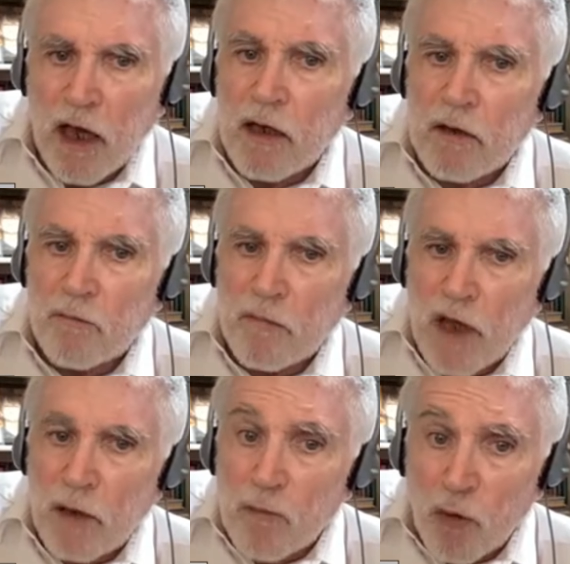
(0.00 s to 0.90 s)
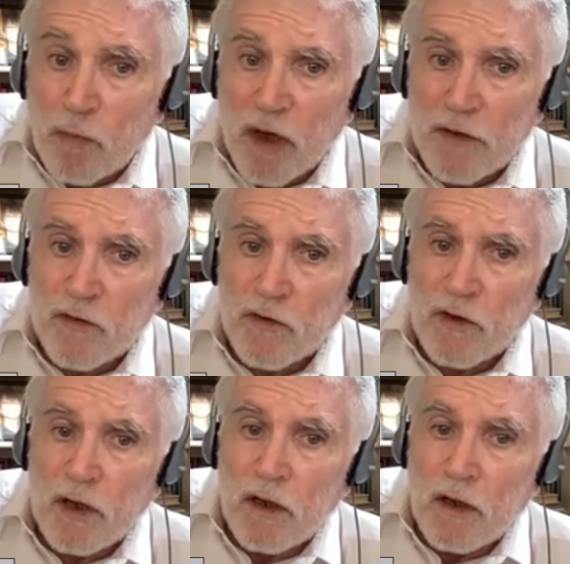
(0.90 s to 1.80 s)
and
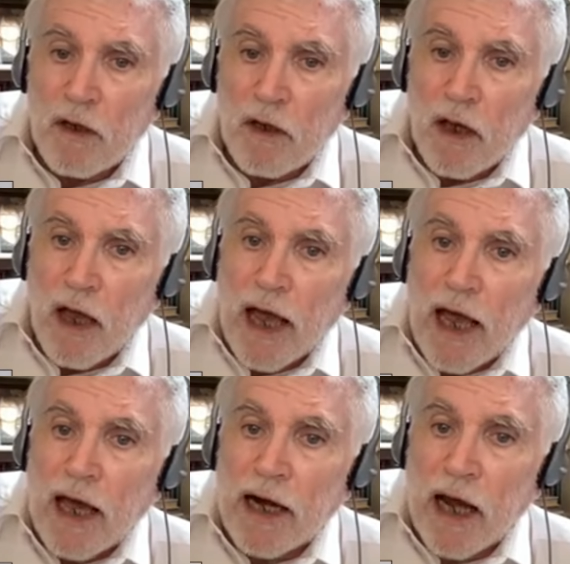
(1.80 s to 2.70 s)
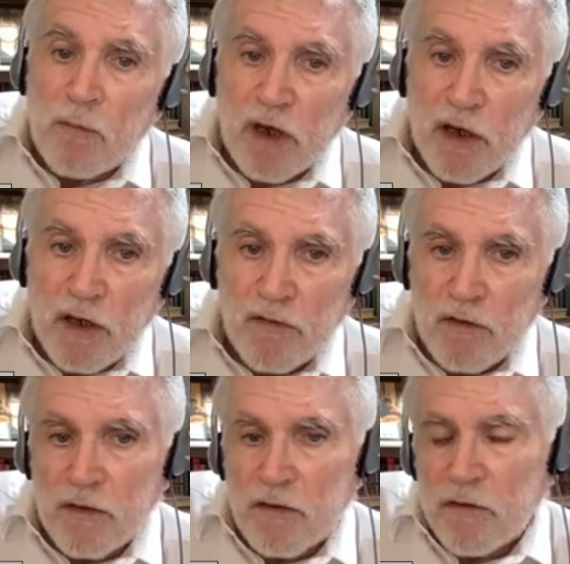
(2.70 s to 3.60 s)
movements. And I believe
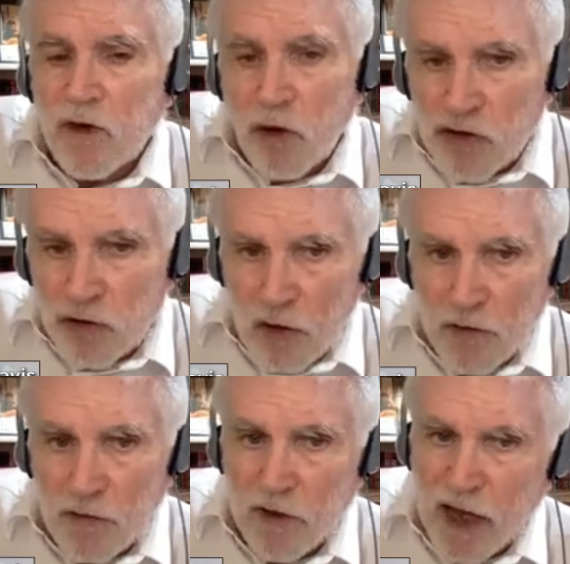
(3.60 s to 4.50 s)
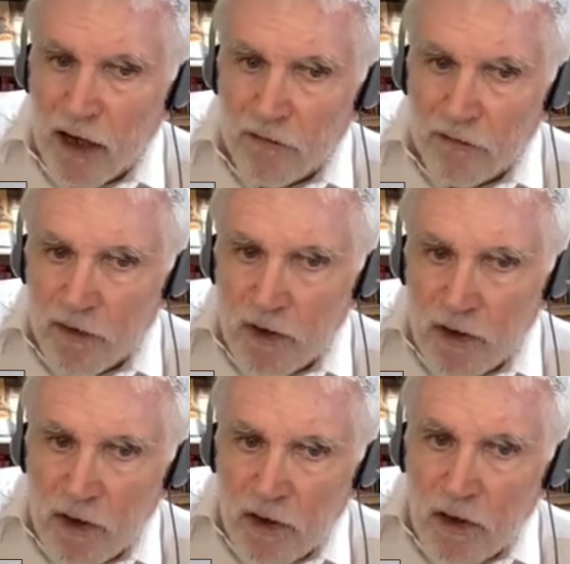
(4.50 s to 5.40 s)
that socialists have
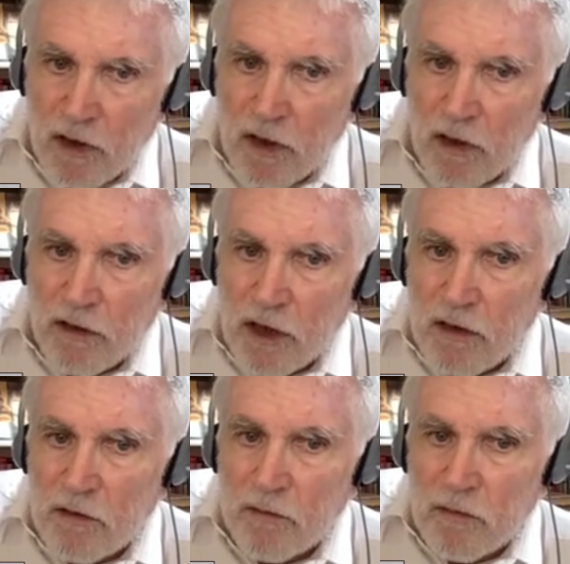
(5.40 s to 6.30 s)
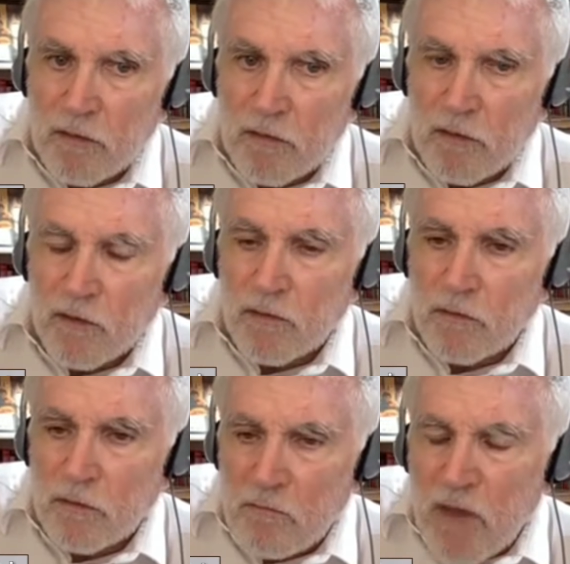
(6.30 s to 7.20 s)
the
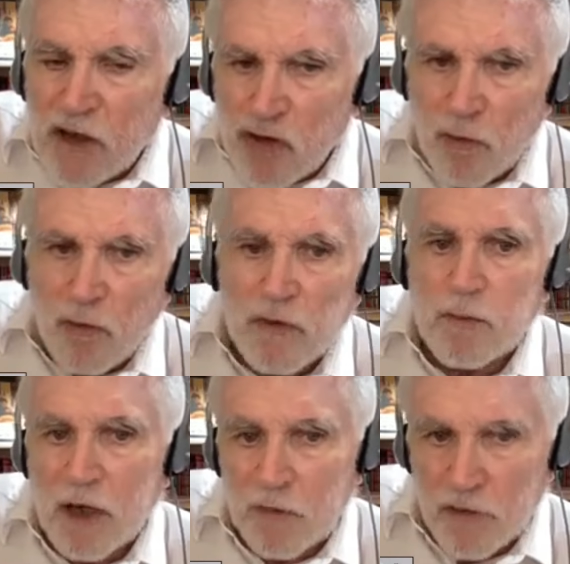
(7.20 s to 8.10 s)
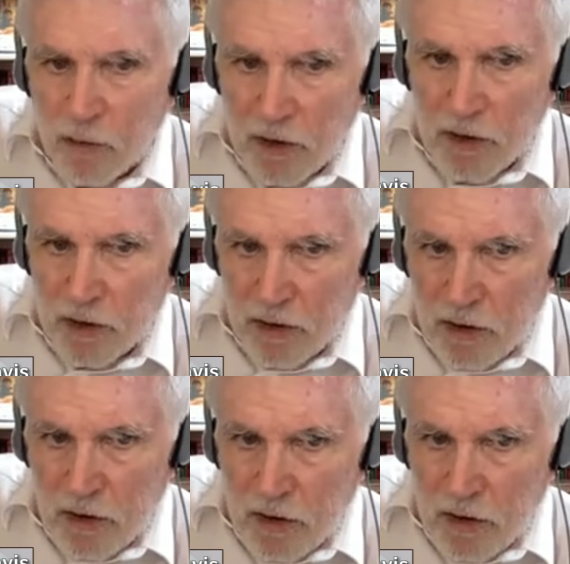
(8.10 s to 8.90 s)
major responsibility